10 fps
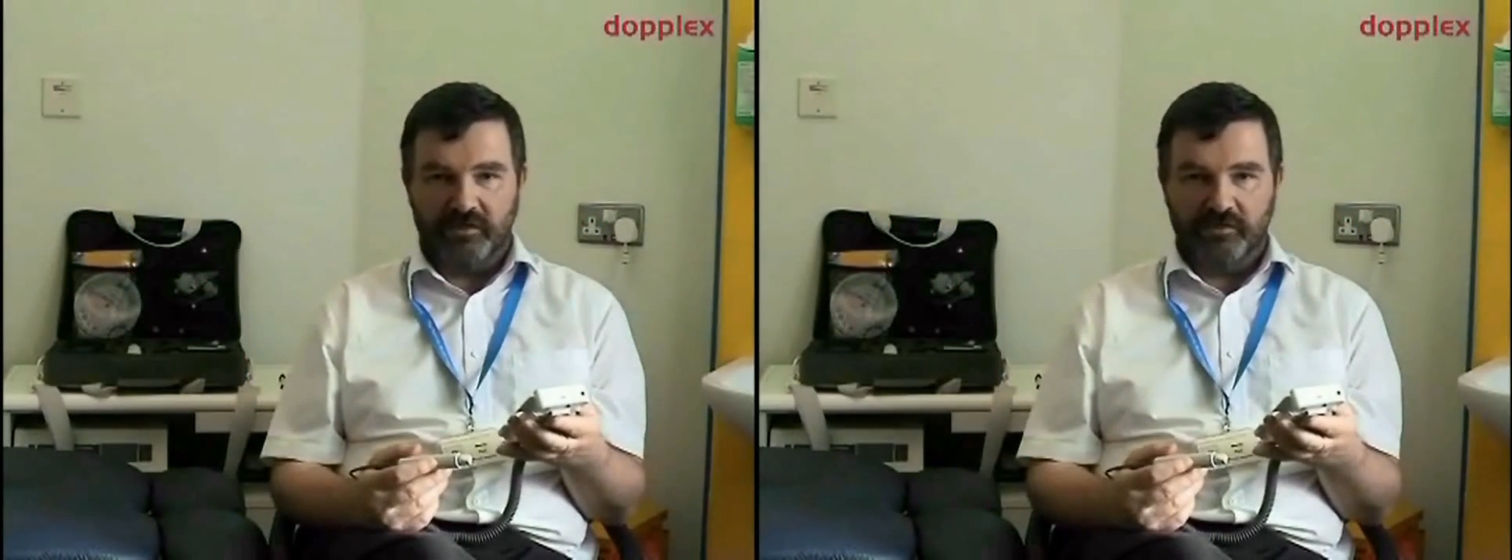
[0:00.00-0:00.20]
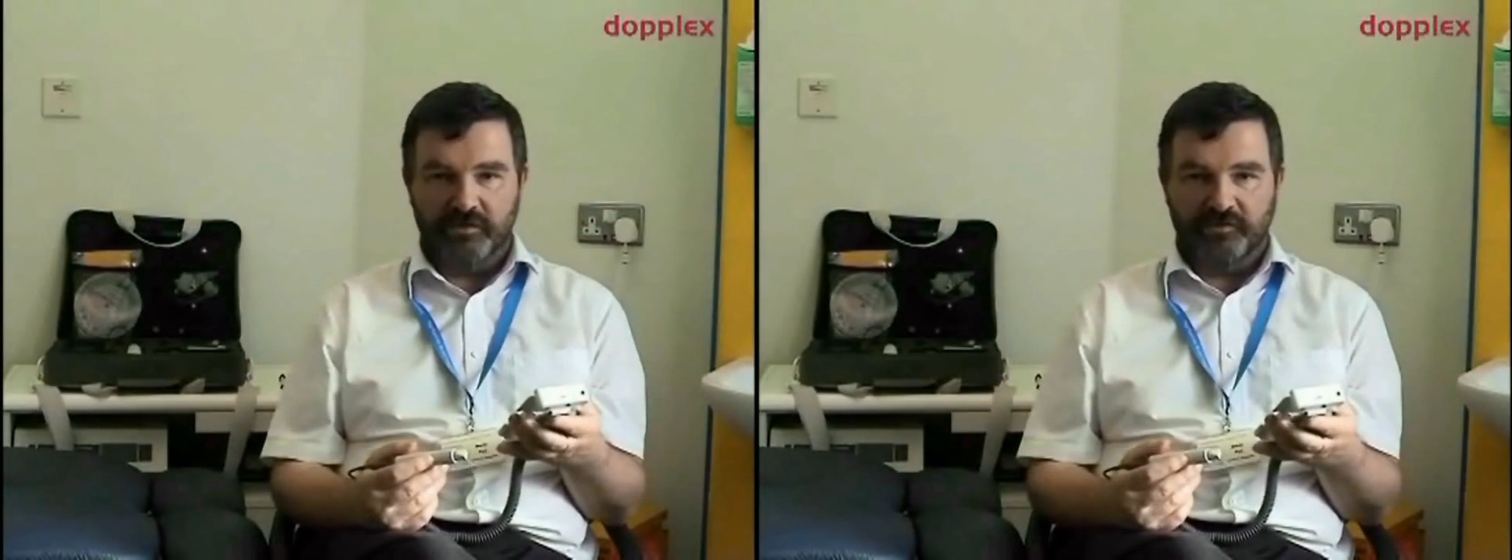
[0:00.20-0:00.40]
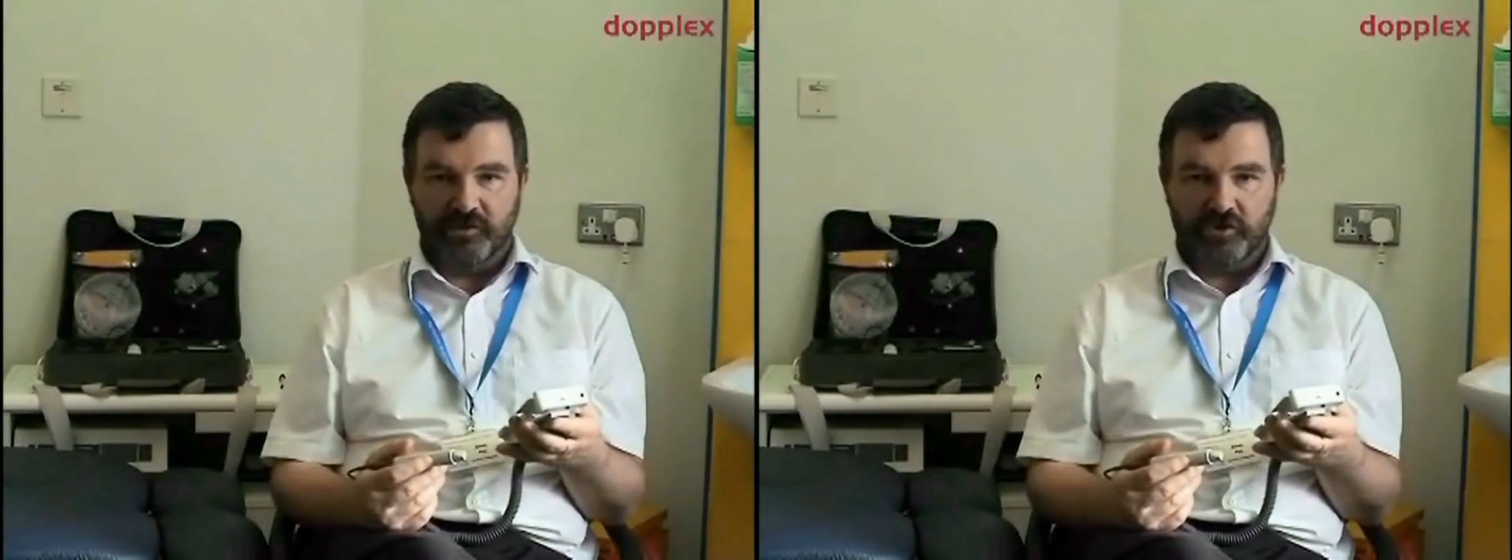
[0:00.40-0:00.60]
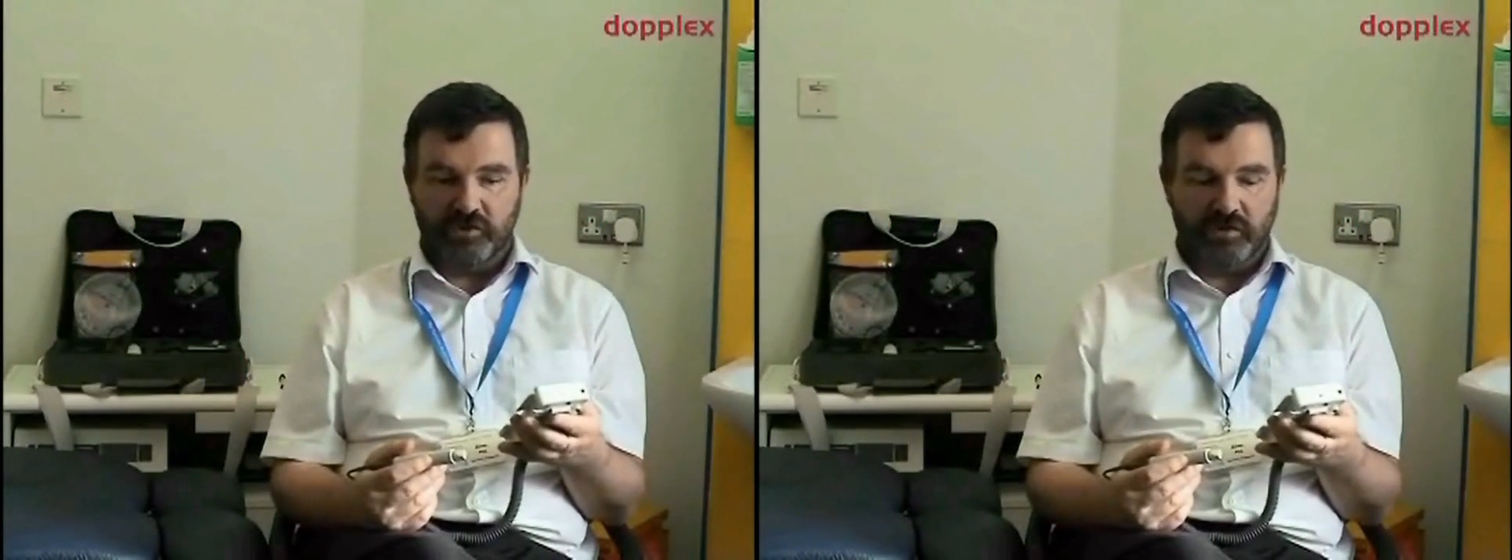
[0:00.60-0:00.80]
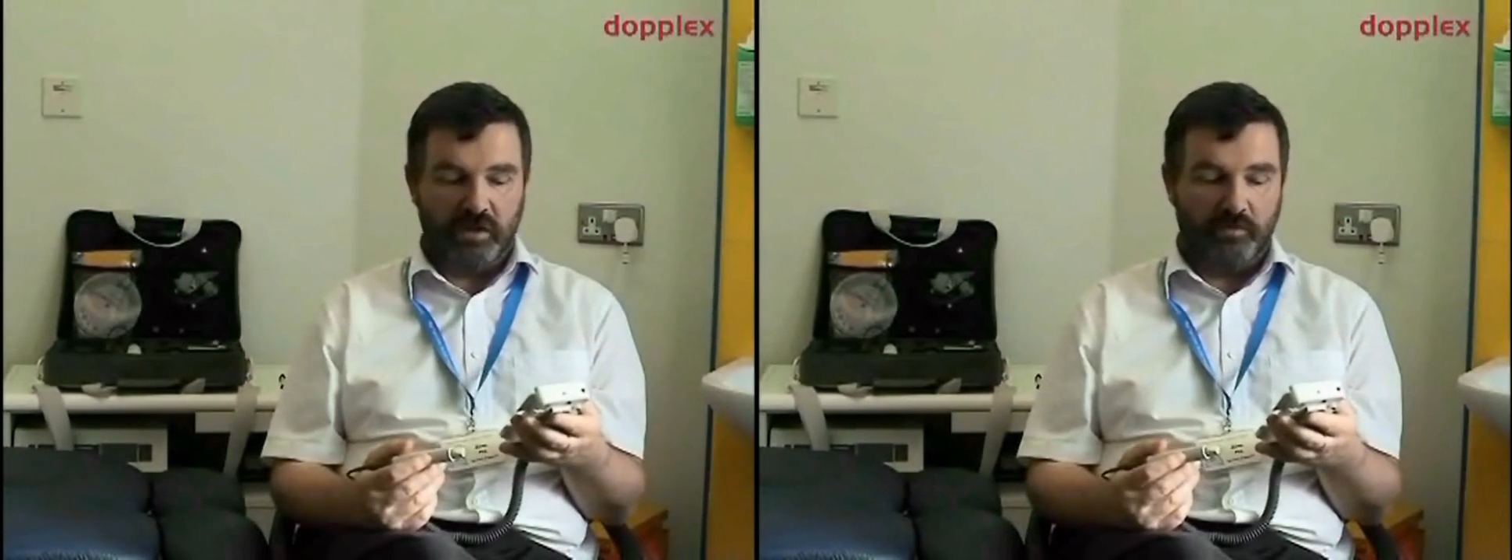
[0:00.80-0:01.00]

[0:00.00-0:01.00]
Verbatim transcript: making the decision